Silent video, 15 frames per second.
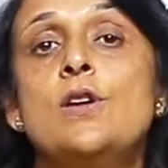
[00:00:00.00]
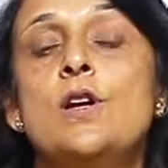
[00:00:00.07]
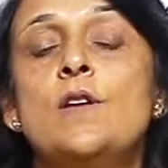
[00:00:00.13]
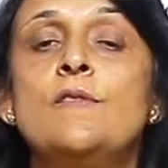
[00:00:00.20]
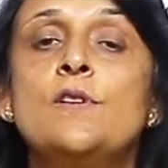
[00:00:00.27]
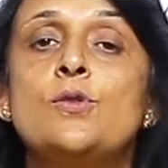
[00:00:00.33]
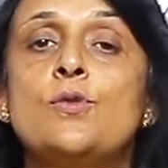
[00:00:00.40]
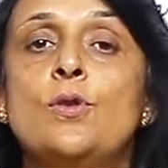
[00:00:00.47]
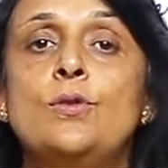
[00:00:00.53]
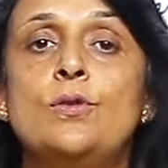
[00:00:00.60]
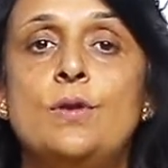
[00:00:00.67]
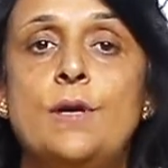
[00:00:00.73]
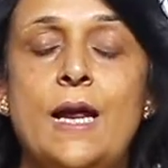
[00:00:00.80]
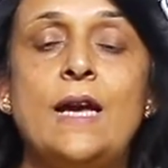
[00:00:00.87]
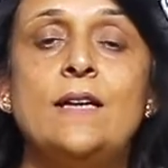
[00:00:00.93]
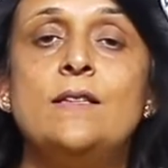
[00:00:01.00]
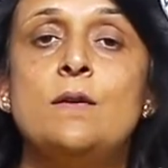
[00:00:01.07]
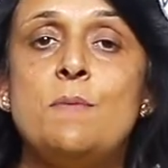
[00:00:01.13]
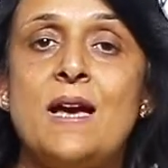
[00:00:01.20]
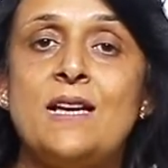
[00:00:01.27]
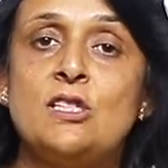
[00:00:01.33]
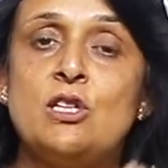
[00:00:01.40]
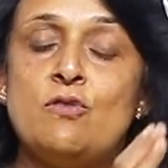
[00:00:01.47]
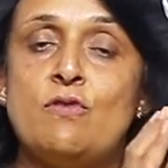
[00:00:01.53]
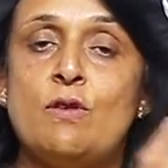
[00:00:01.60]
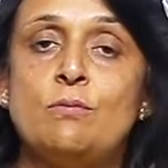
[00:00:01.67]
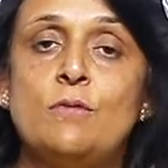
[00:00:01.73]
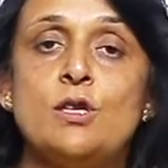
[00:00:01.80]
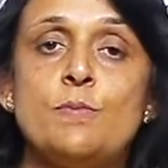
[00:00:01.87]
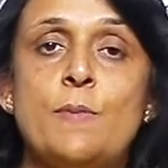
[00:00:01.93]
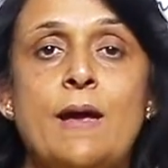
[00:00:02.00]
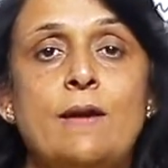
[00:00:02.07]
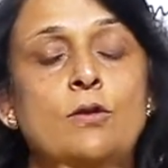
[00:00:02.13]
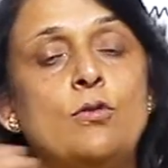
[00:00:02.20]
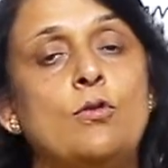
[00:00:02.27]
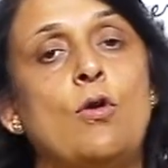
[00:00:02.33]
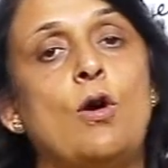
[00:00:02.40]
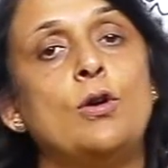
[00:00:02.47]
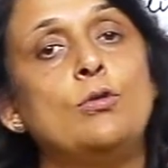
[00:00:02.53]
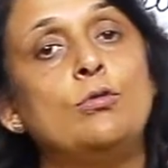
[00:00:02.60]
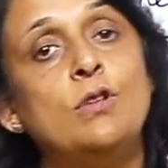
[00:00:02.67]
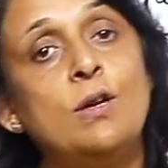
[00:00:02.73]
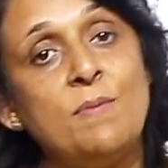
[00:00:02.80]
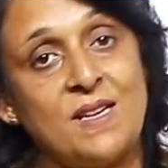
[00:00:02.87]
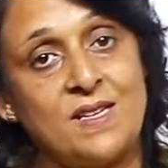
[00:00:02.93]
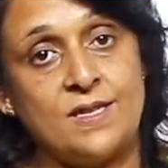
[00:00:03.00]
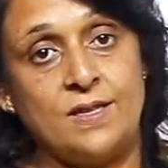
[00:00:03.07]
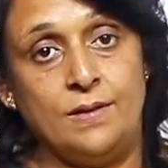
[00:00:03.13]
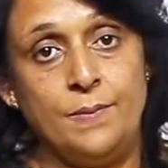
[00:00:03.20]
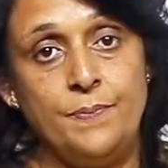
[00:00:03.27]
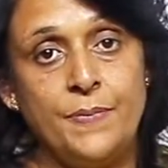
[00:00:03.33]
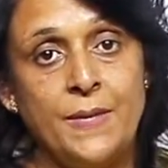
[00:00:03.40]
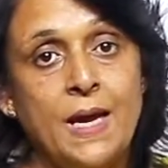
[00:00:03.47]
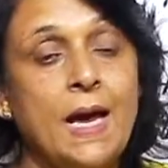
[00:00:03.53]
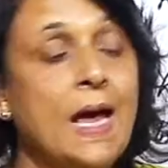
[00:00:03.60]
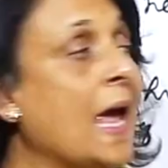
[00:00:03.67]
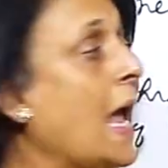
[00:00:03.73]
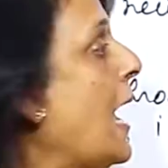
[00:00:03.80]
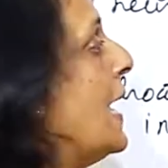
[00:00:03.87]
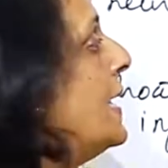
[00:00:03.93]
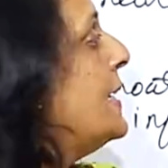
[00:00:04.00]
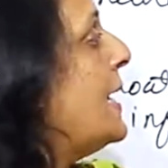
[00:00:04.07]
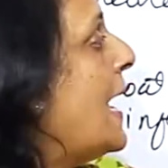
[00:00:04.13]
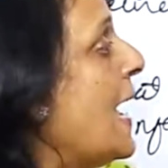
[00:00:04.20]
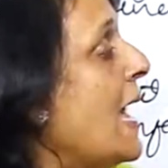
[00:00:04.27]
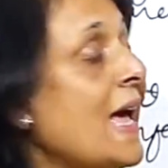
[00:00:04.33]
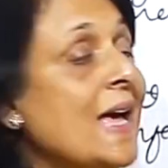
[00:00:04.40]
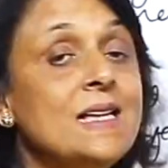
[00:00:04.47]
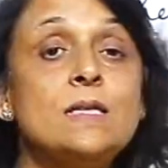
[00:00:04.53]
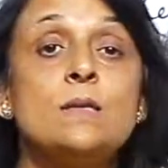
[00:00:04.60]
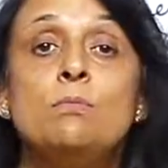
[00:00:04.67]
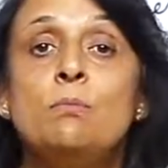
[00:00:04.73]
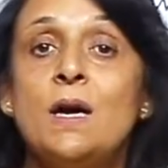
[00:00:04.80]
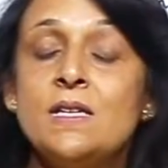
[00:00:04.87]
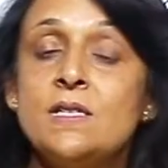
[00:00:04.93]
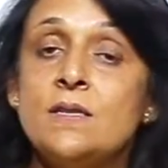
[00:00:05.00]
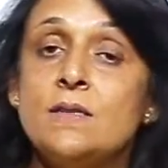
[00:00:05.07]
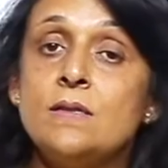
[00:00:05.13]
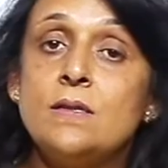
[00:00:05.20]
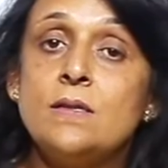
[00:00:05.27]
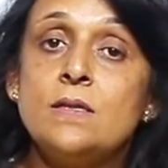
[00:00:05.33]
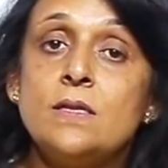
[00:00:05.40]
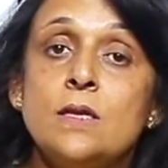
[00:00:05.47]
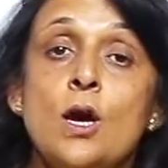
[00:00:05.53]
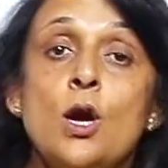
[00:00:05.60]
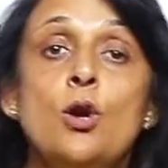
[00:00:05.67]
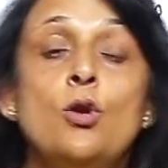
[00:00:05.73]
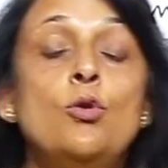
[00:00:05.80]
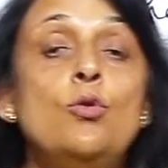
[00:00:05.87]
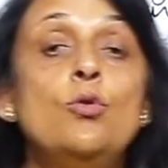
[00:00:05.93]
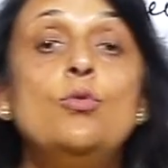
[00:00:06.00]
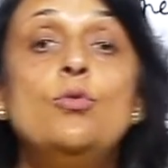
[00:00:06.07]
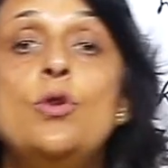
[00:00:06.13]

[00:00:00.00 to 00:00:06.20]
nerve is going to take the message from the spinal cord to the muscle. And as muscles do